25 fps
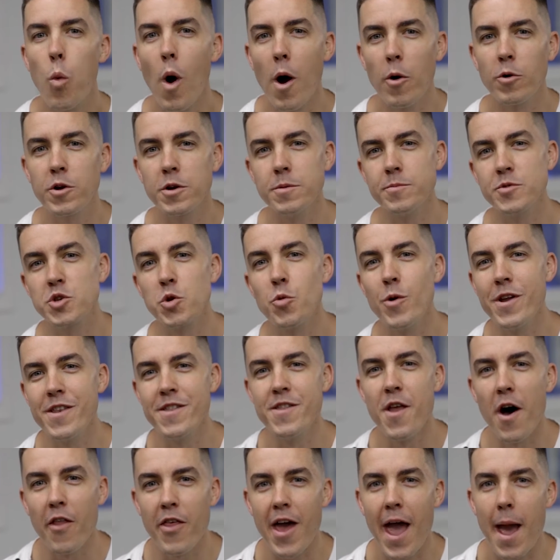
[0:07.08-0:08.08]
Welcome to
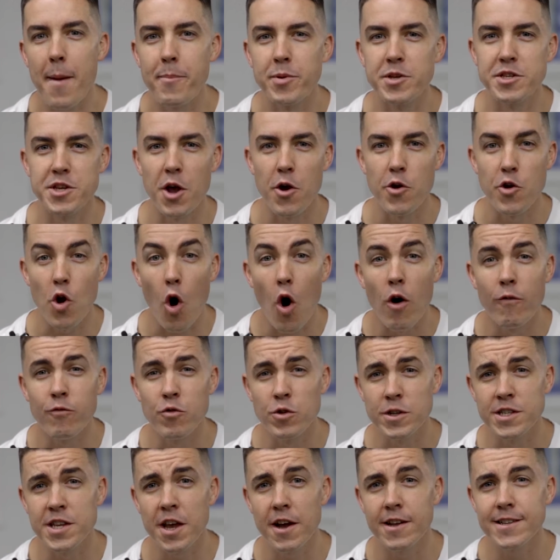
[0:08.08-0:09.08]
another episode of
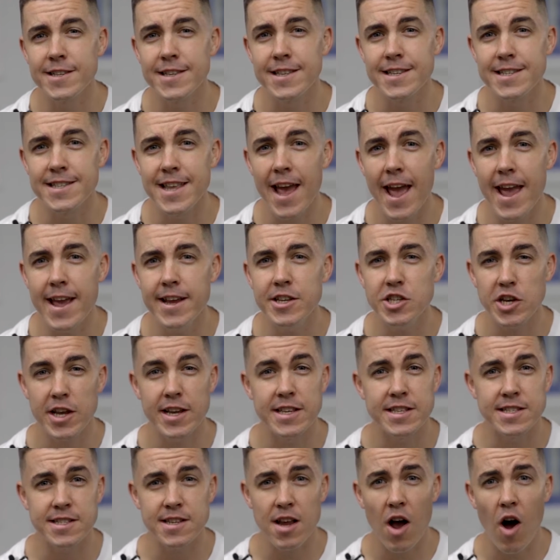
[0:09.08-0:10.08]
Return to the Stage.
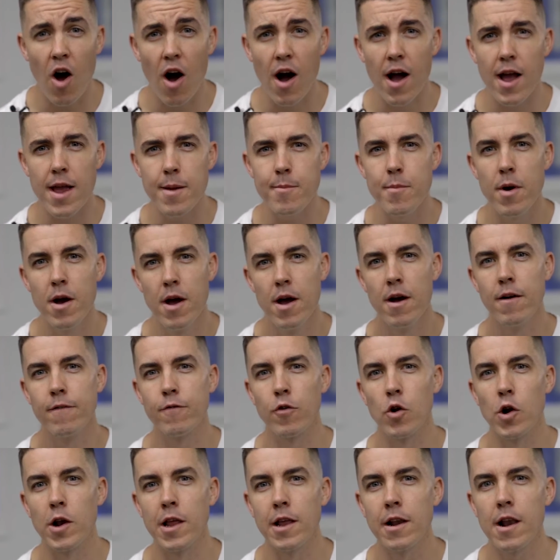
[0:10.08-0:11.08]
It's time
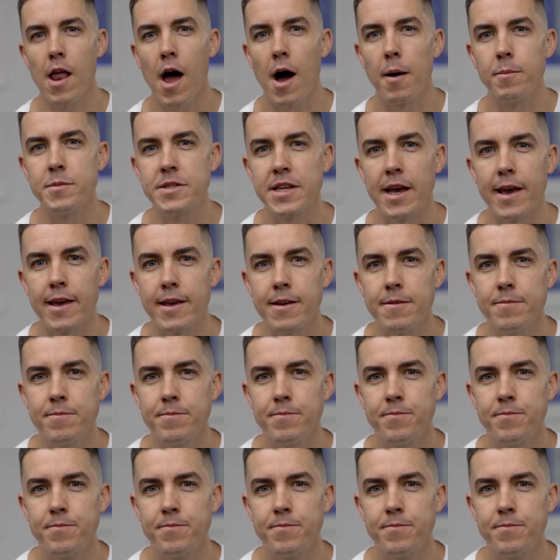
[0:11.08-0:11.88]
for a little update.